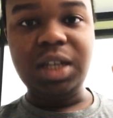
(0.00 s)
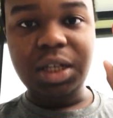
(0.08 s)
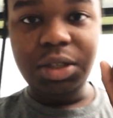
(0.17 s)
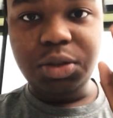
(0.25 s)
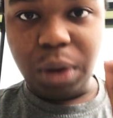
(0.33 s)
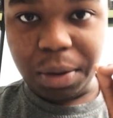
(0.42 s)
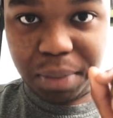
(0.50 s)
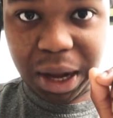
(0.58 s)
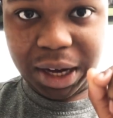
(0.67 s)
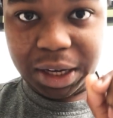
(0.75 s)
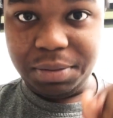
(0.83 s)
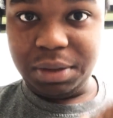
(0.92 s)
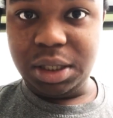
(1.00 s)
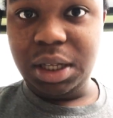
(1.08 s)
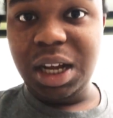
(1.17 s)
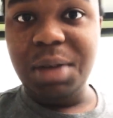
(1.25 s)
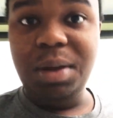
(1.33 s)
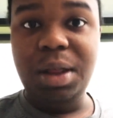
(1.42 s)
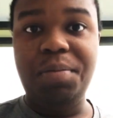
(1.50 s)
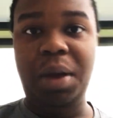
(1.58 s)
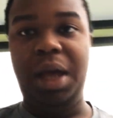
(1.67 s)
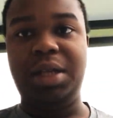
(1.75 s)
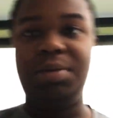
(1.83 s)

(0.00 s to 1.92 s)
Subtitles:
gonna use my backup. It's not gonna be the best.